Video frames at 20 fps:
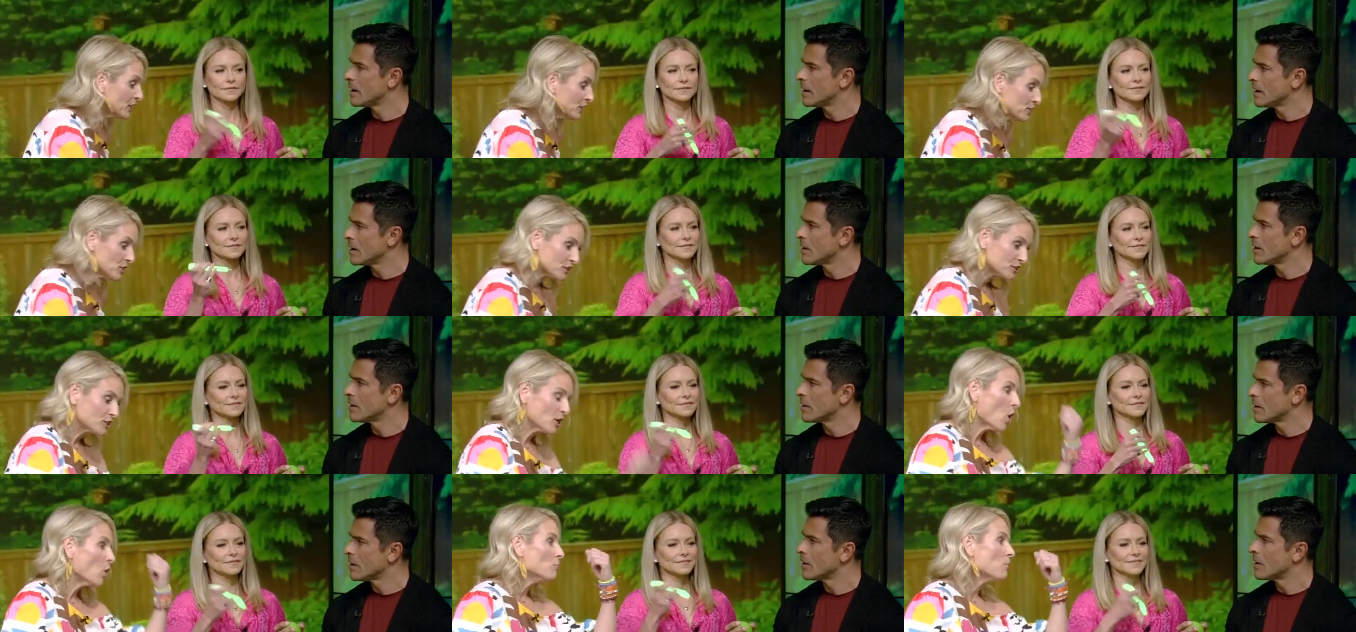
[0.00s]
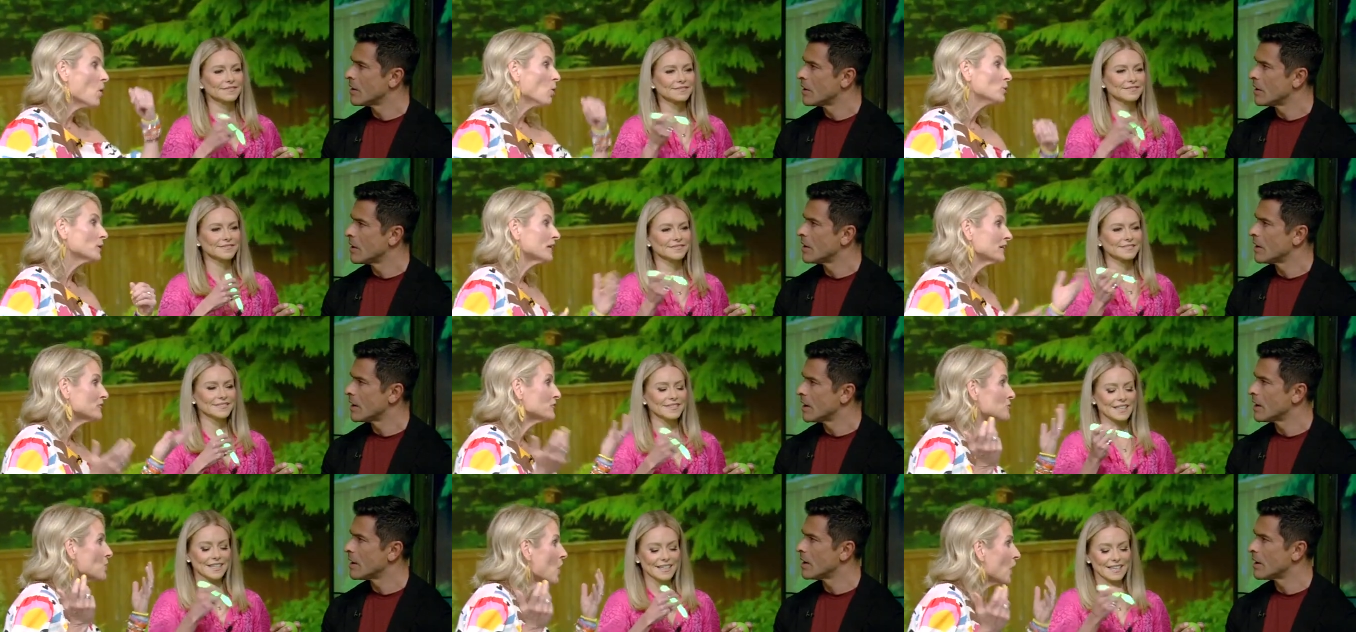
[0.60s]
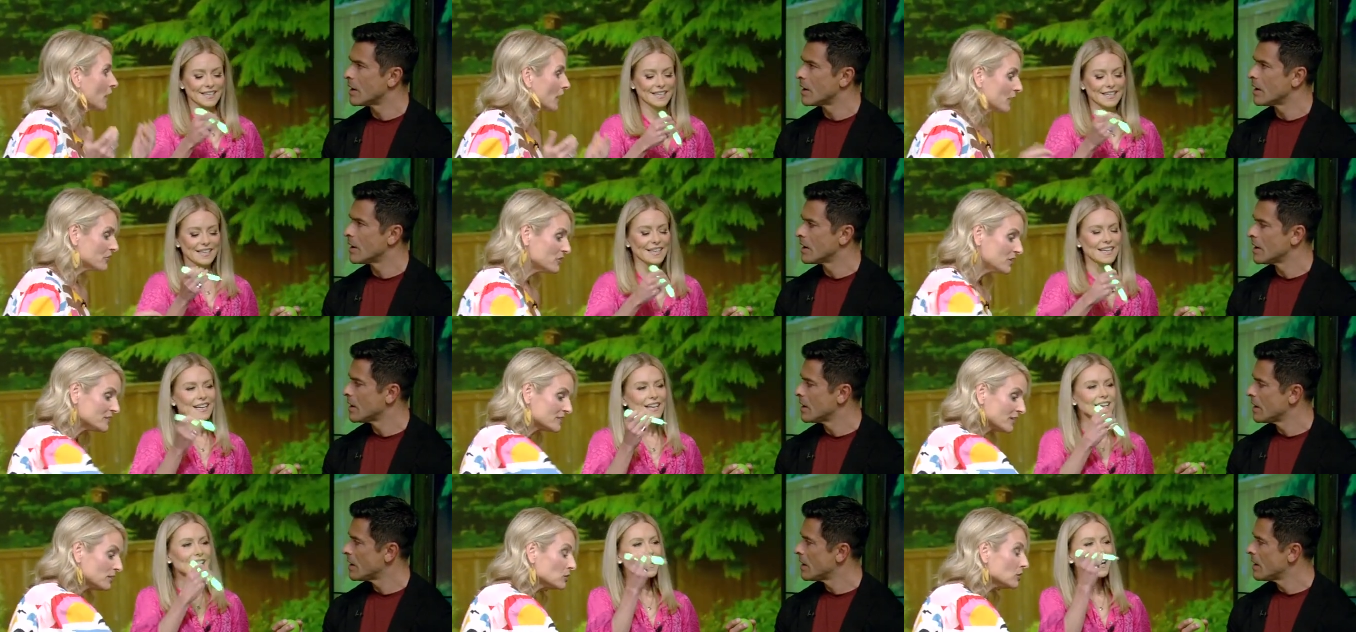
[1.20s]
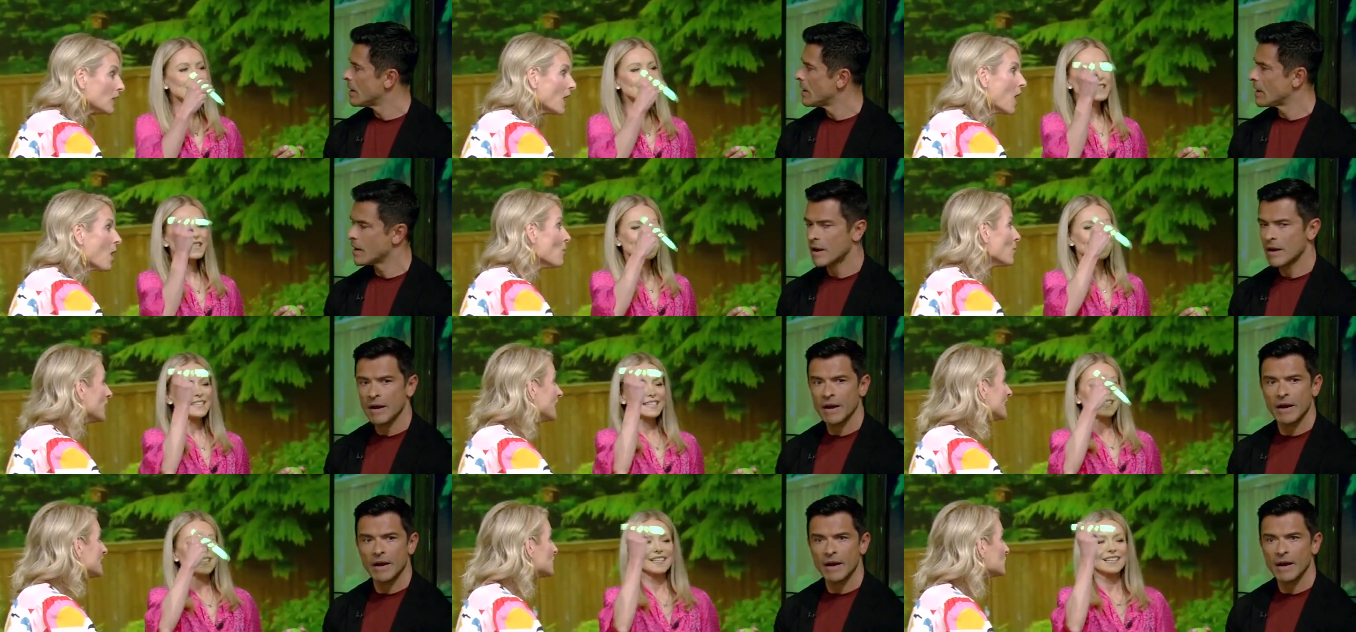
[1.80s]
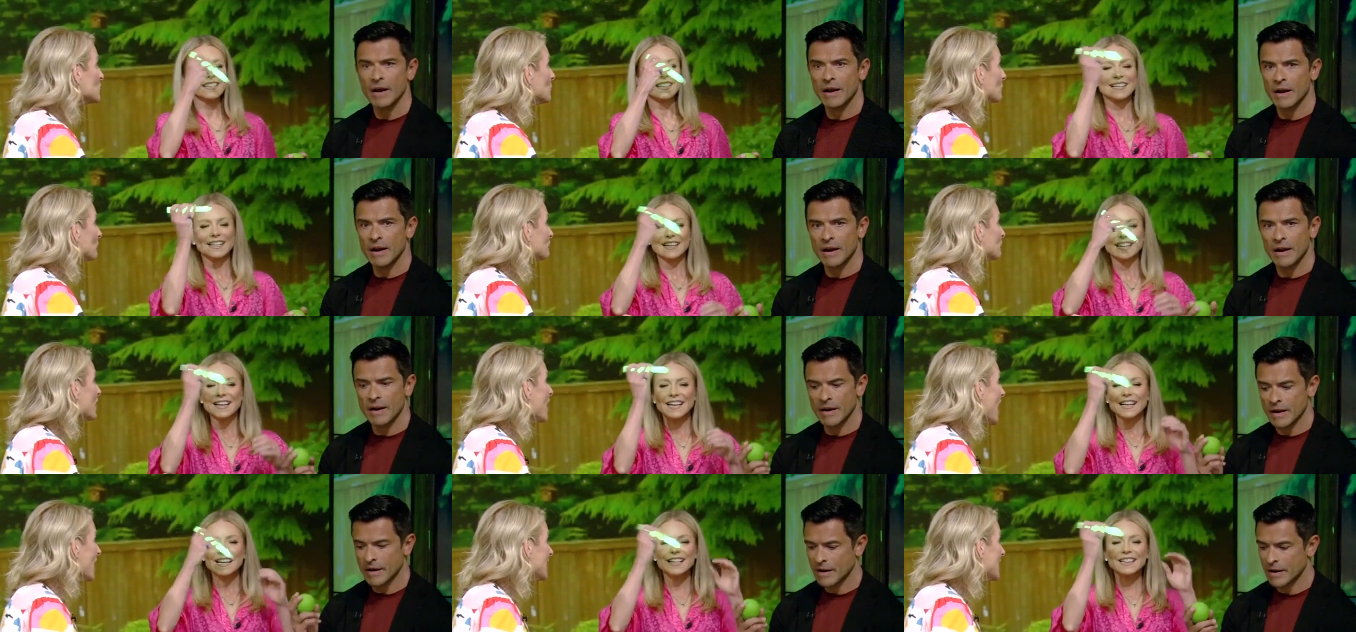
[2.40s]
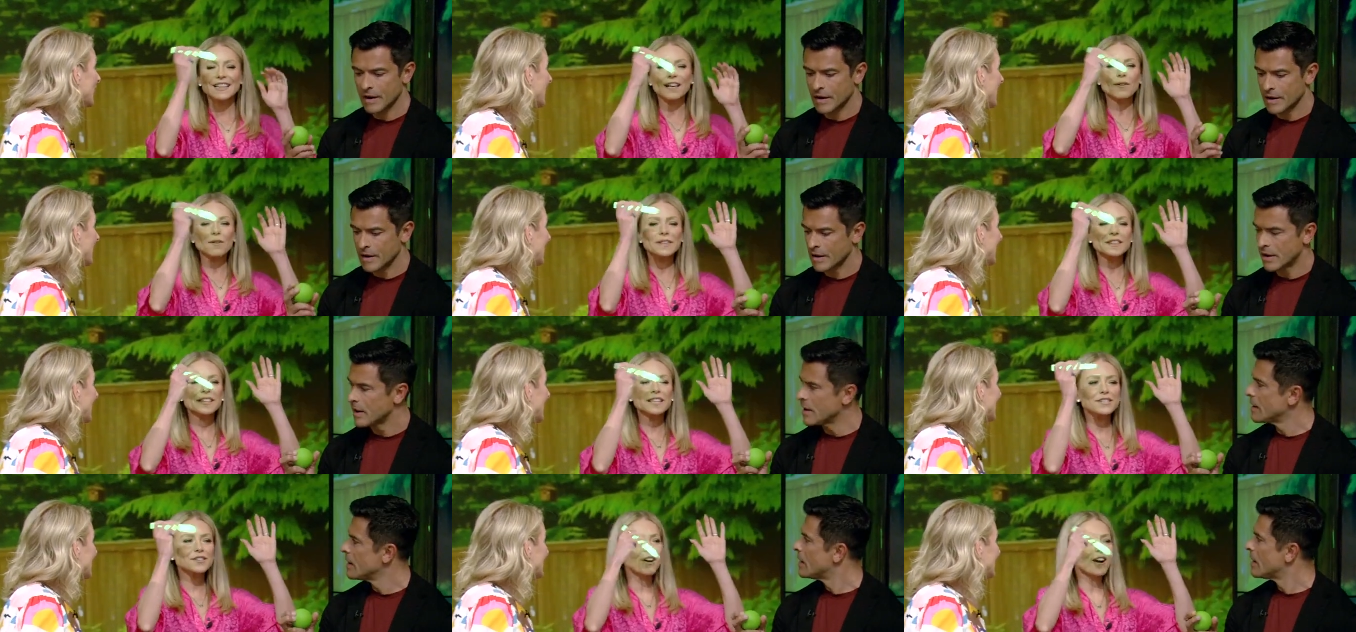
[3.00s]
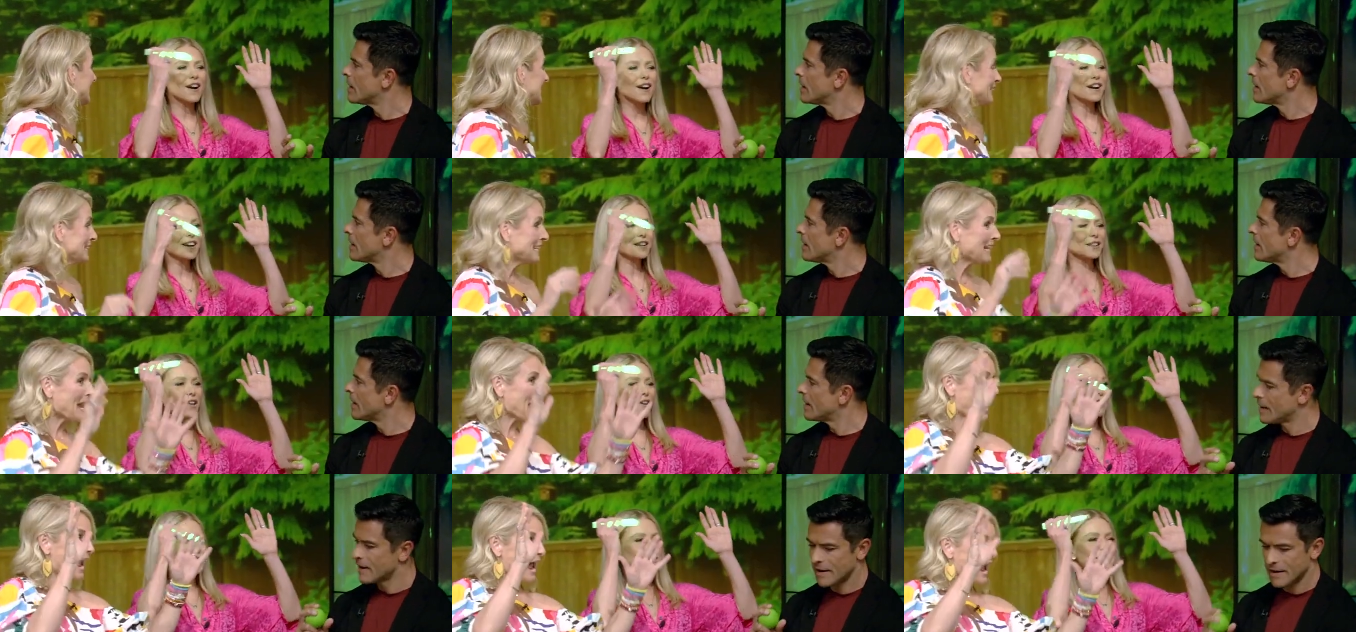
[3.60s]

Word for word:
Speaker 1: you just go bowling in the dark. These glow, Guys, and it's super fun. Glow-in-the-dark glow